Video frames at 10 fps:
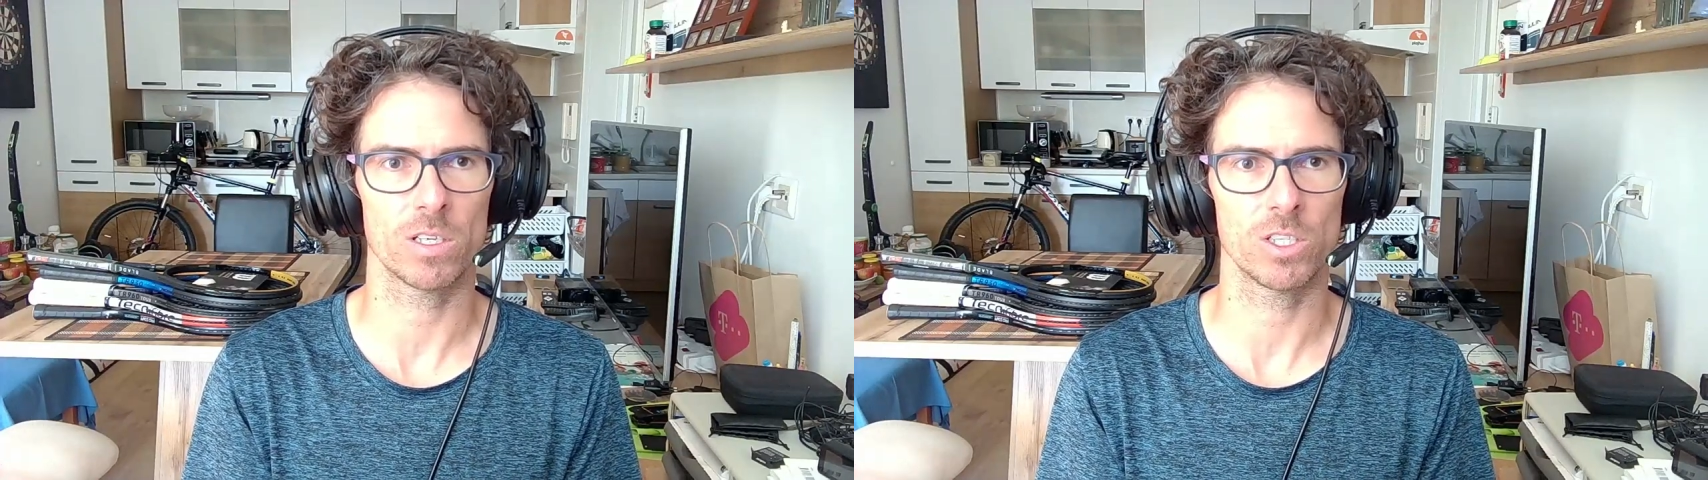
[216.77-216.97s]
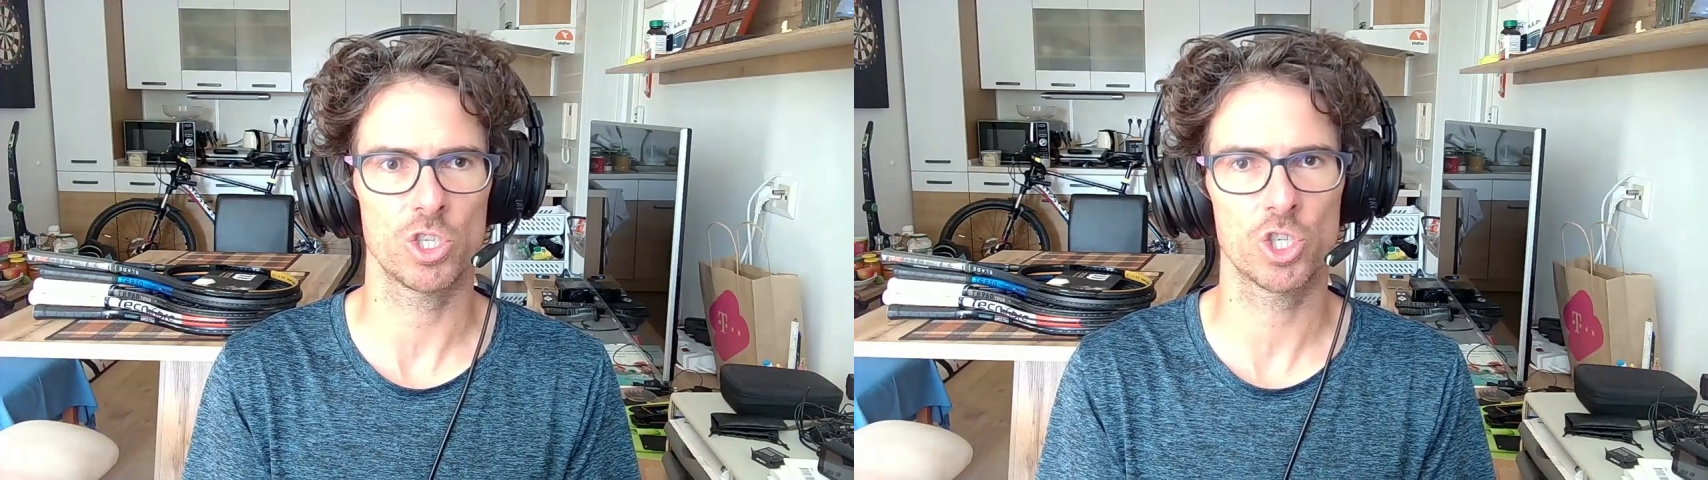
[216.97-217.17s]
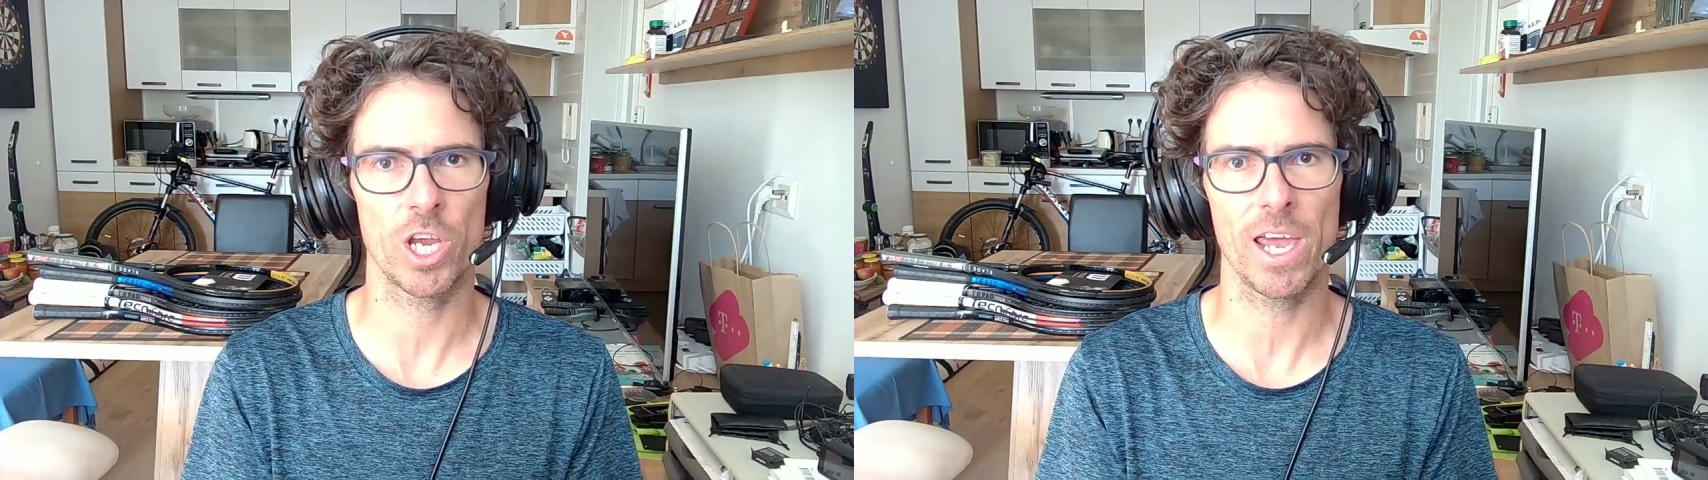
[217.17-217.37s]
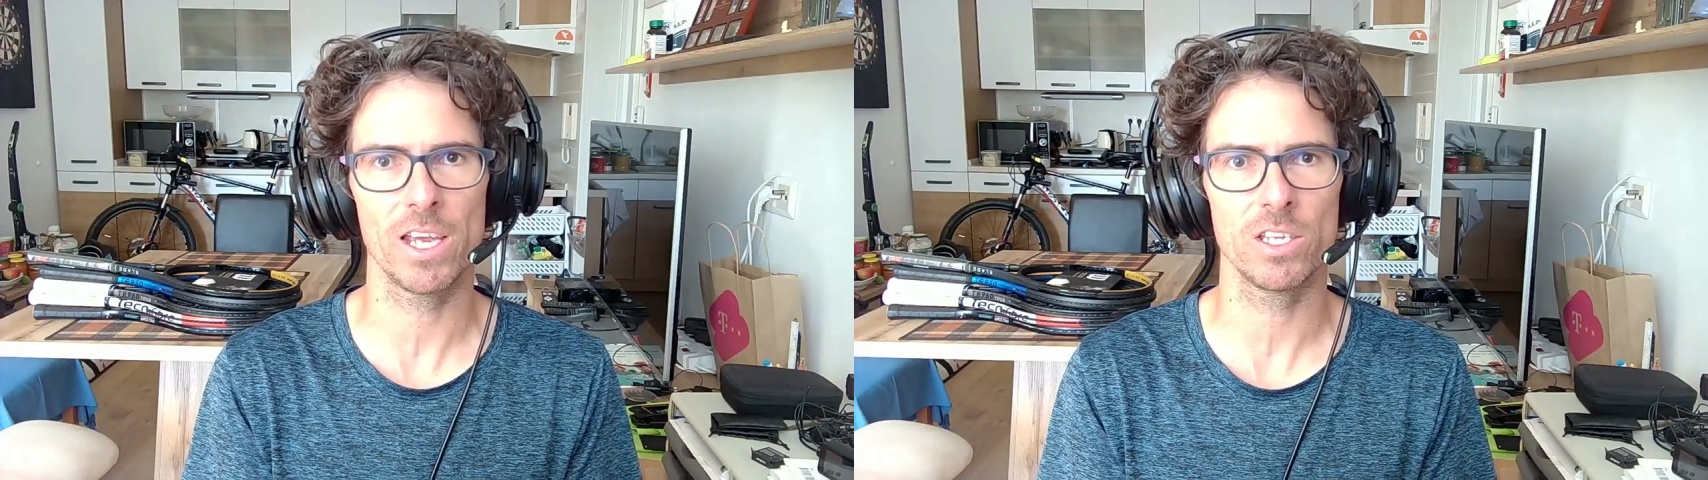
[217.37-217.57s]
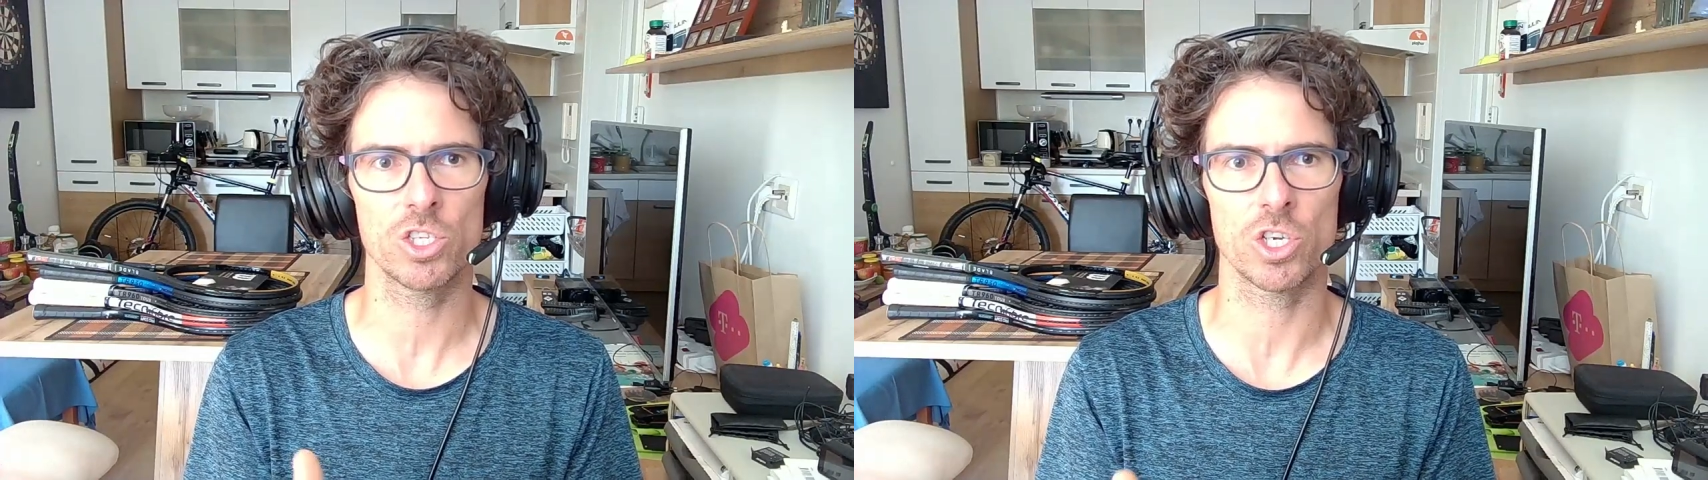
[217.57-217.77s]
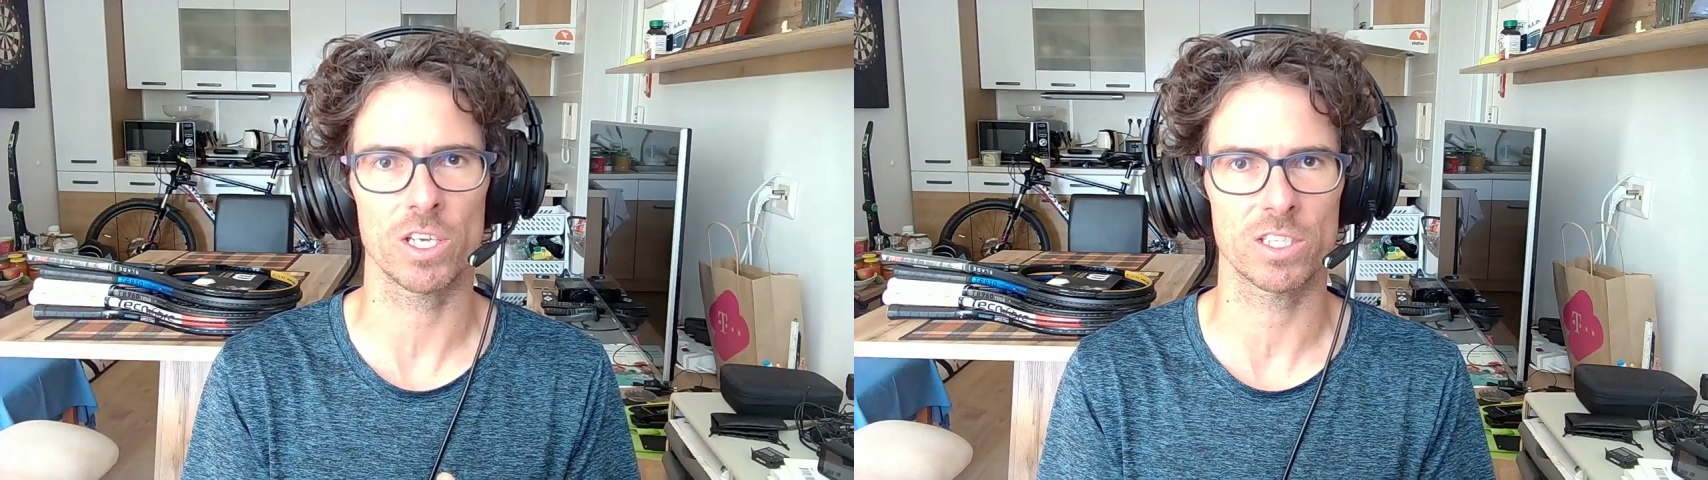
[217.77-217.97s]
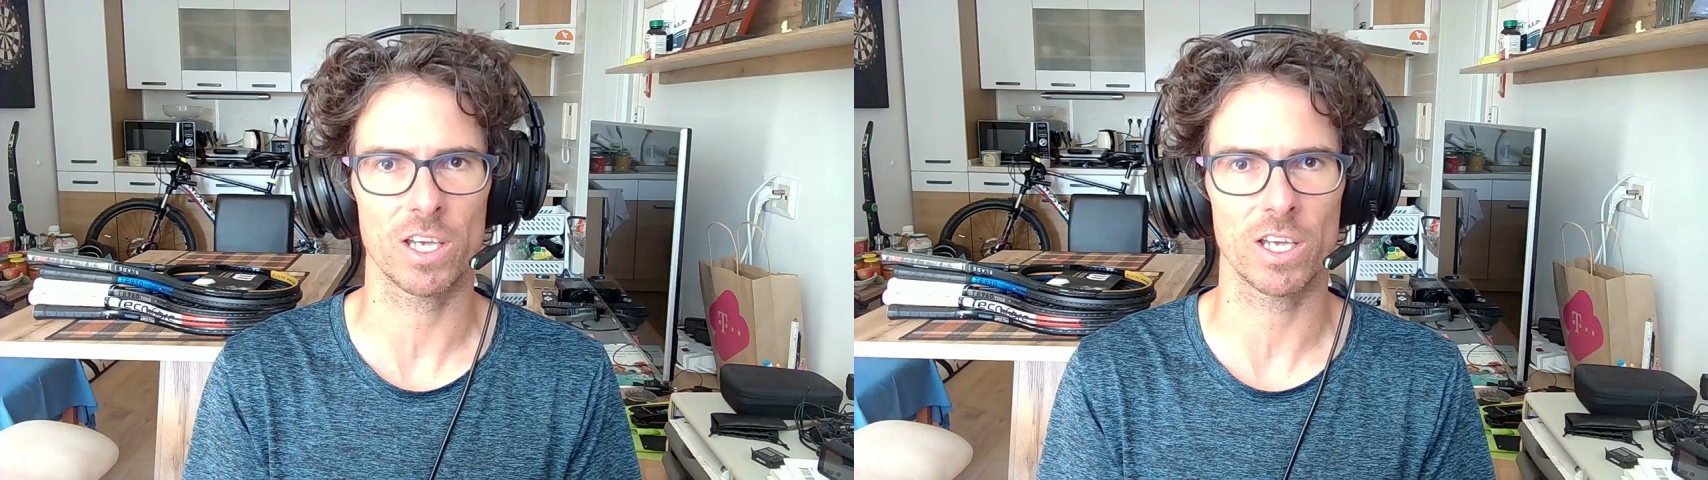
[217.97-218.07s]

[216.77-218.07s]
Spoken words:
changes